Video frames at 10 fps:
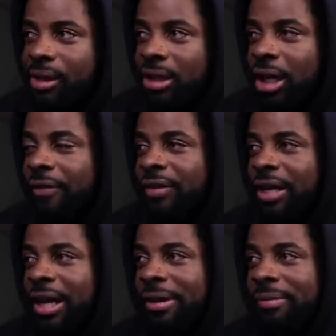The other
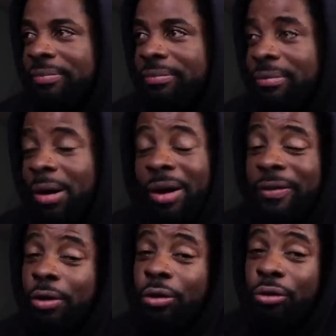day, my
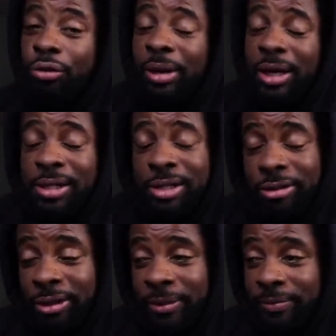wife going through my
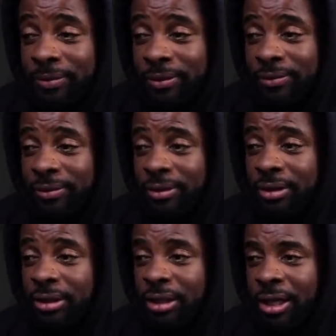Instagram.
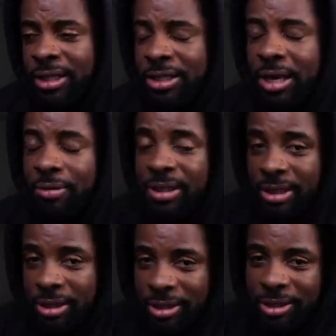And she's like, what's
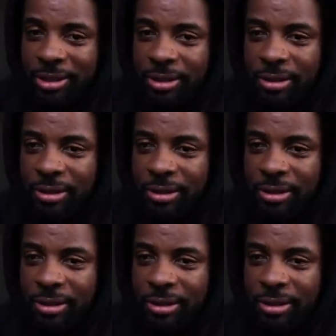this?